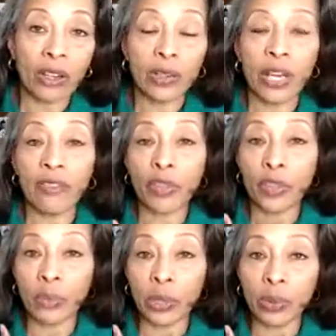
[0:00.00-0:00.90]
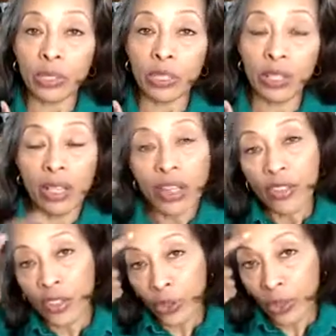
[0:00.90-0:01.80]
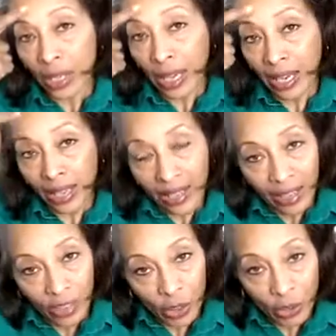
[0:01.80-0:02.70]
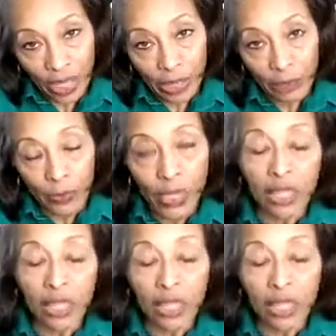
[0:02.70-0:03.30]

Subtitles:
You have the throat, the third eye, and the crown.